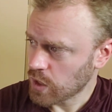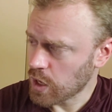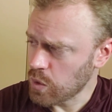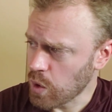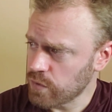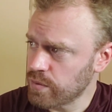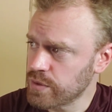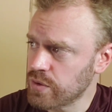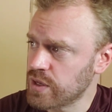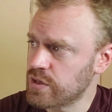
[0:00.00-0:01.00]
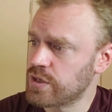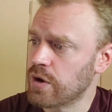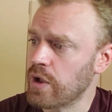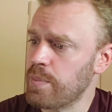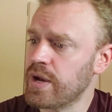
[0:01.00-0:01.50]
Quote from Dionysius the
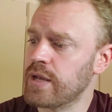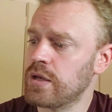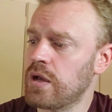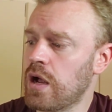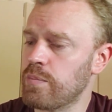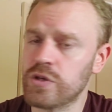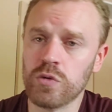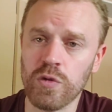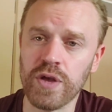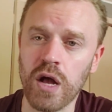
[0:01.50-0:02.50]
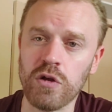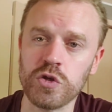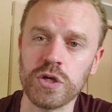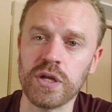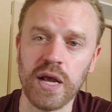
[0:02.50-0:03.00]
Areopagite on mystical
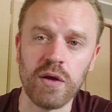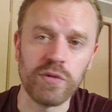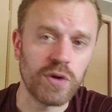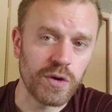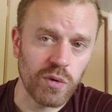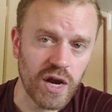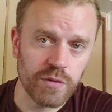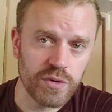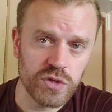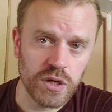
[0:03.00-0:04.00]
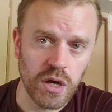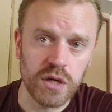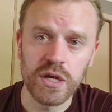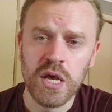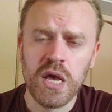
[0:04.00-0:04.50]
theology and how there are no attributes in God,
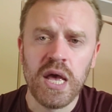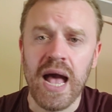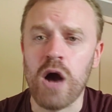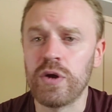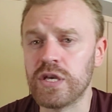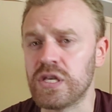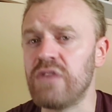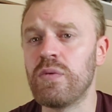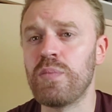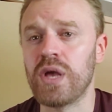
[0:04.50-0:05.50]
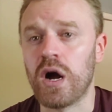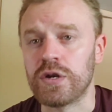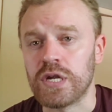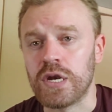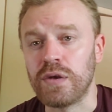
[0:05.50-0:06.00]
how he's even
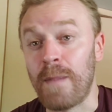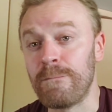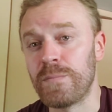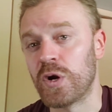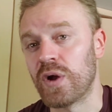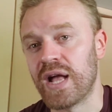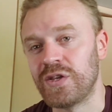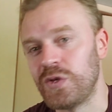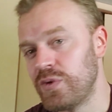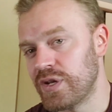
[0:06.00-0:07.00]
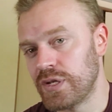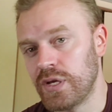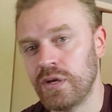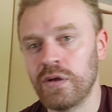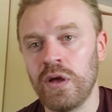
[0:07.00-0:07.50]
beyond number and
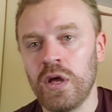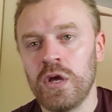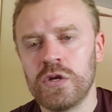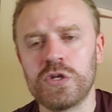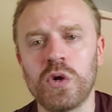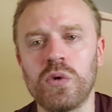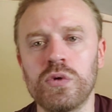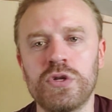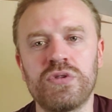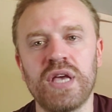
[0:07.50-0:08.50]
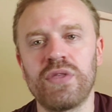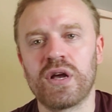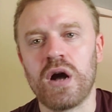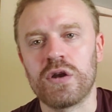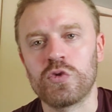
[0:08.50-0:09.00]
unity. So to say that
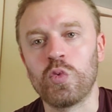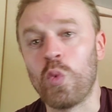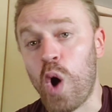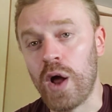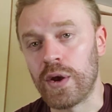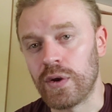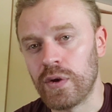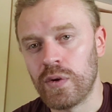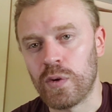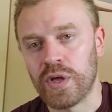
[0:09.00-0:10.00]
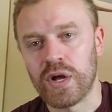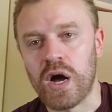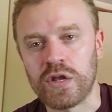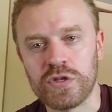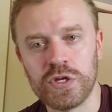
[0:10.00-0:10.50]
God is one or that
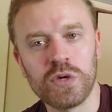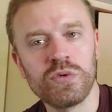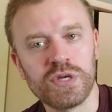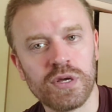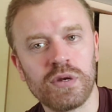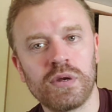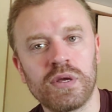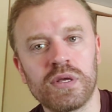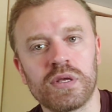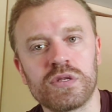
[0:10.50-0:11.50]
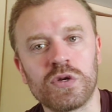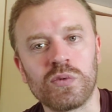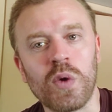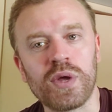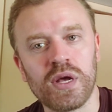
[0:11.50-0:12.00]
God is union is
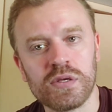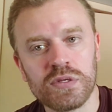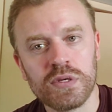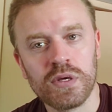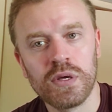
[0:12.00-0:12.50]
erroneous.